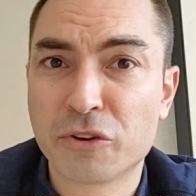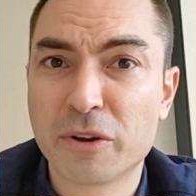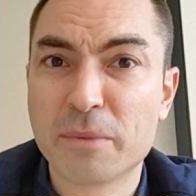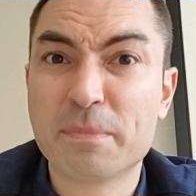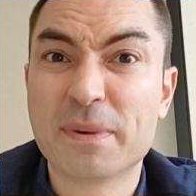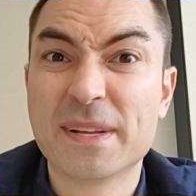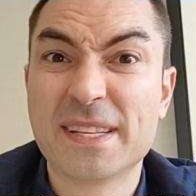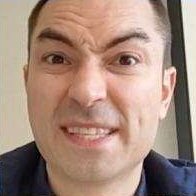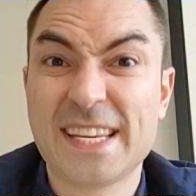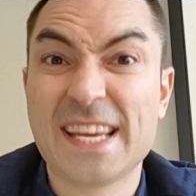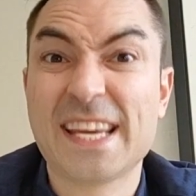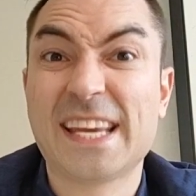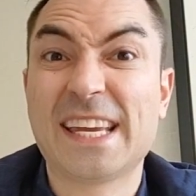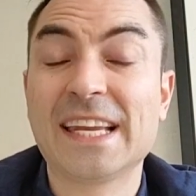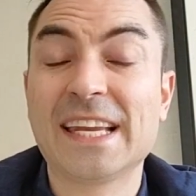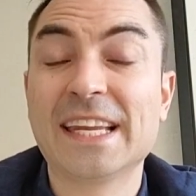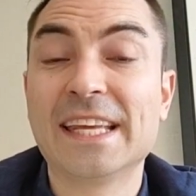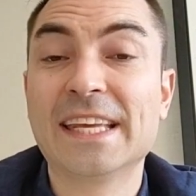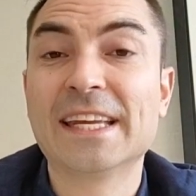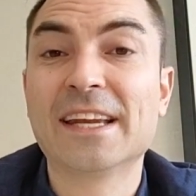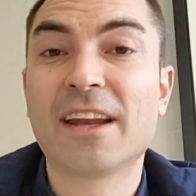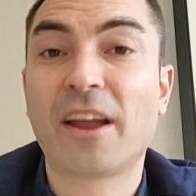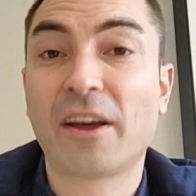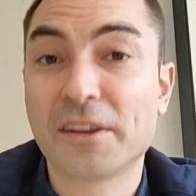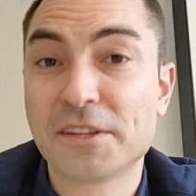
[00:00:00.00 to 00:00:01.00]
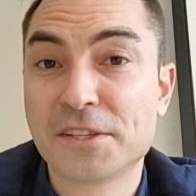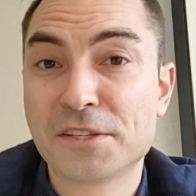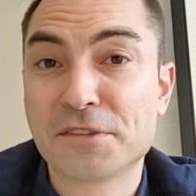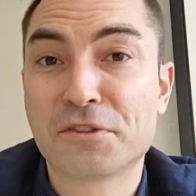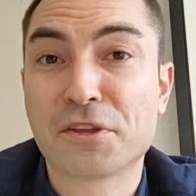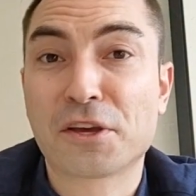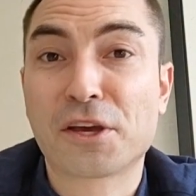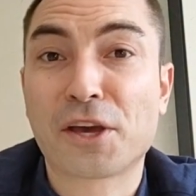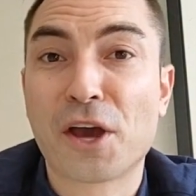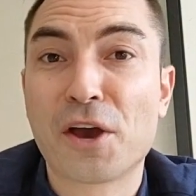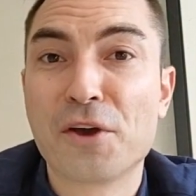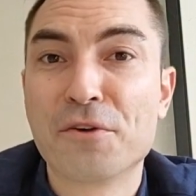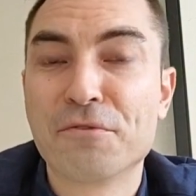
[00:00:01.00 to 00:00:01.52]
particularly in light of the
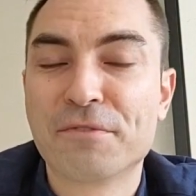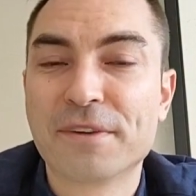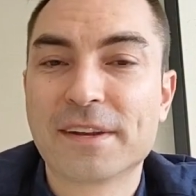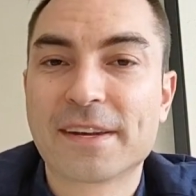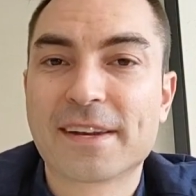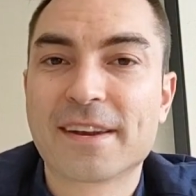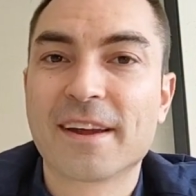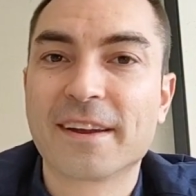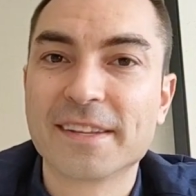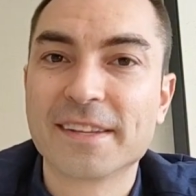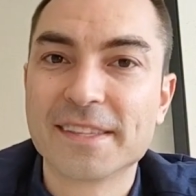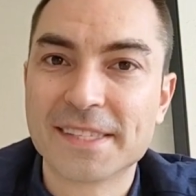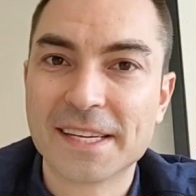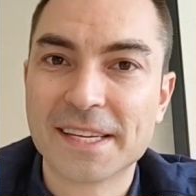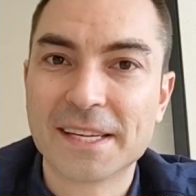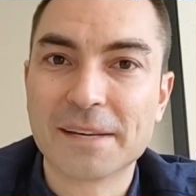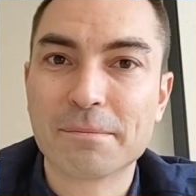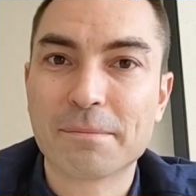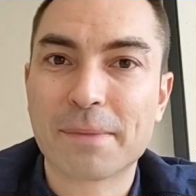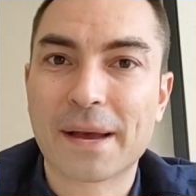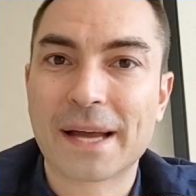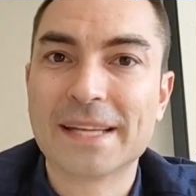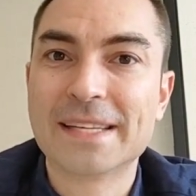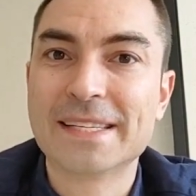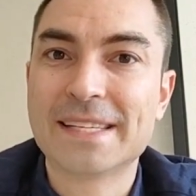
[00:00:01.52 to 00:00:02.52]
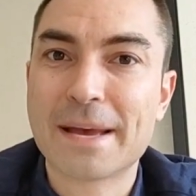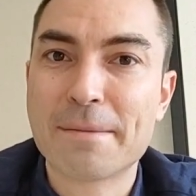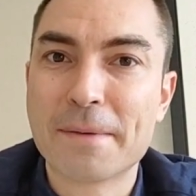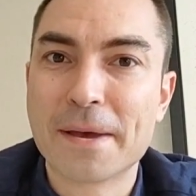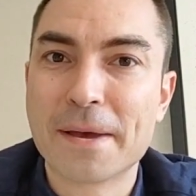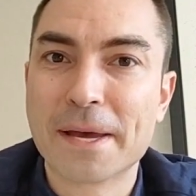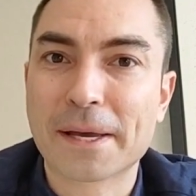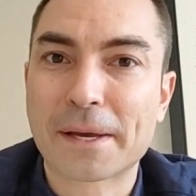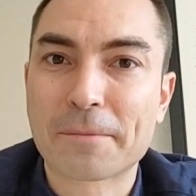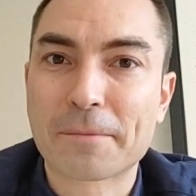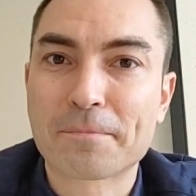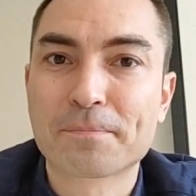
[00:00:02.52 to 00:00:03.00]
COVID-19 pandemic.